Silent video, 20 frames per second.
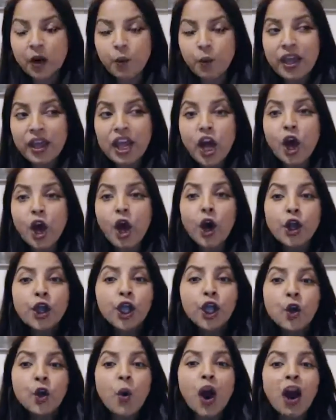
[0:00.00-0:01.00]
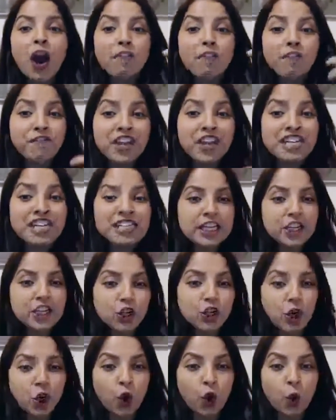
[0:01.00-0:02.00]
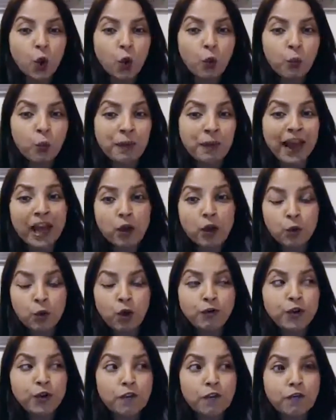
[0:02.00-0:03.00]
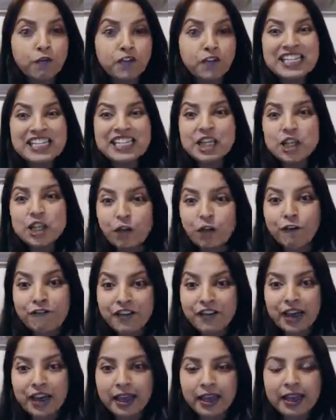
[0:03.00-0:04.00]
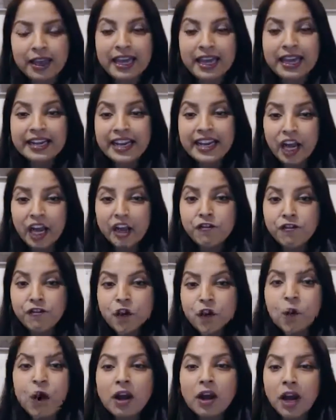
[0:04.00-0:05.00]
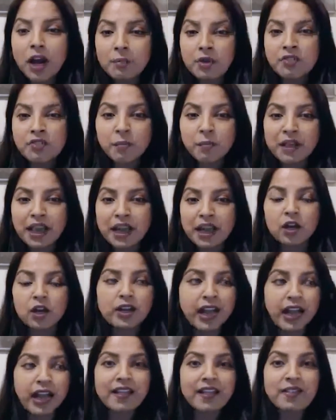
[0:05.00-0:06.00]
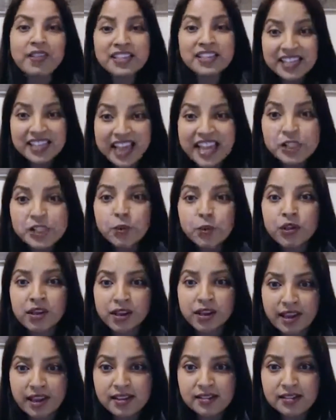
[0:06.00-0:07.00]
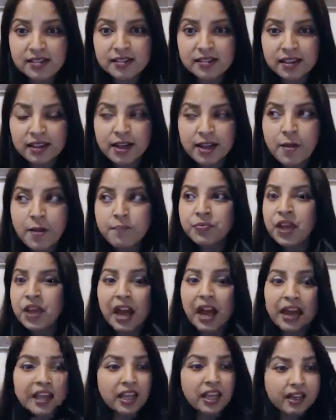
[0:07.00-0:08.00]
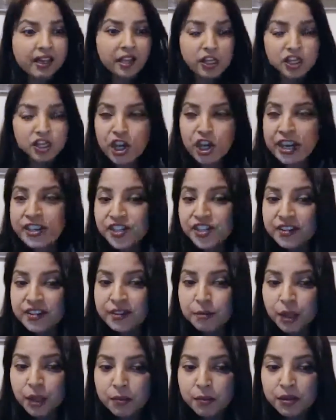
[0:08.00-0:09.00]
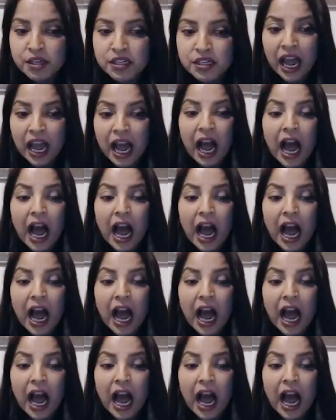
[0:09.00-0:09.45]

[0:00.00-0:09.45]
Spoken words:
that way, you are feeding your black wolf, you're feeding your fear. Now, if you are coming from the angle, okay, this is what it is, I cannot change it at the moment,